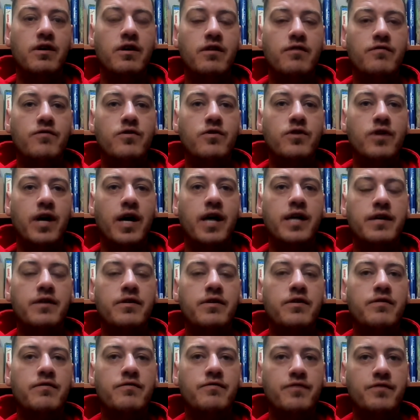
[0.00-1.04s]
for
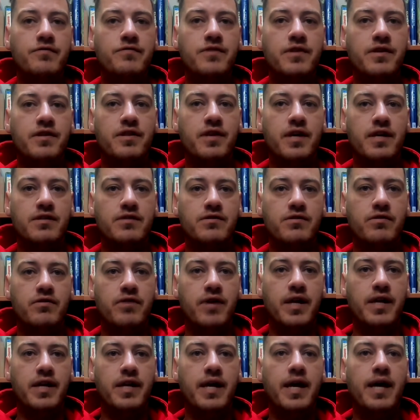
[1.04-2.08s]
950,000
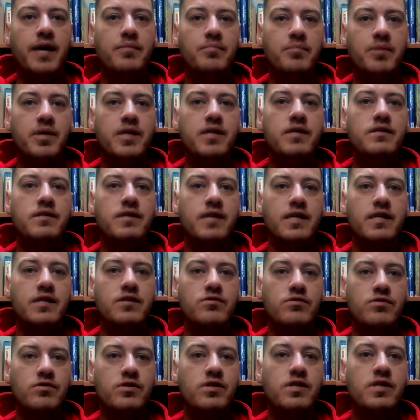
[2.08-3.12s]
Rand, and B
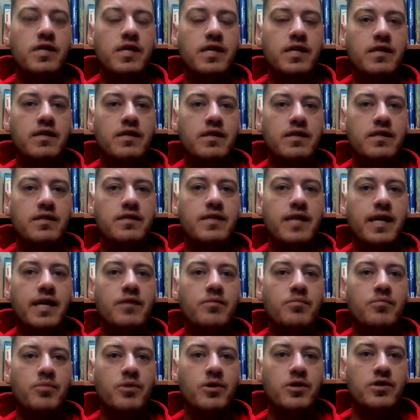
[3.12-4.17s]
sells to C, the
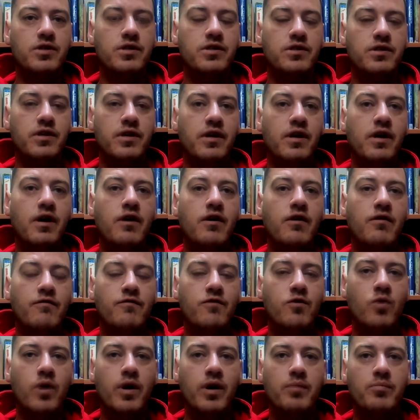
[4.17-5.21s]
second purchaser,
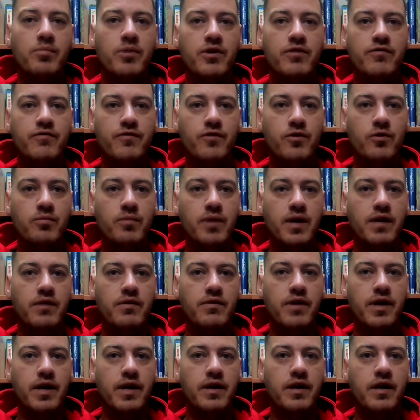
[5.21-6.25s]
for 1.4 million
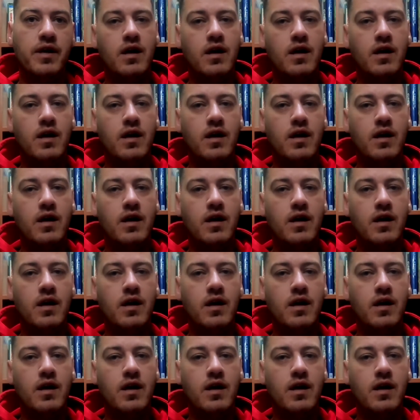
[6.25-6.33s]
Rand.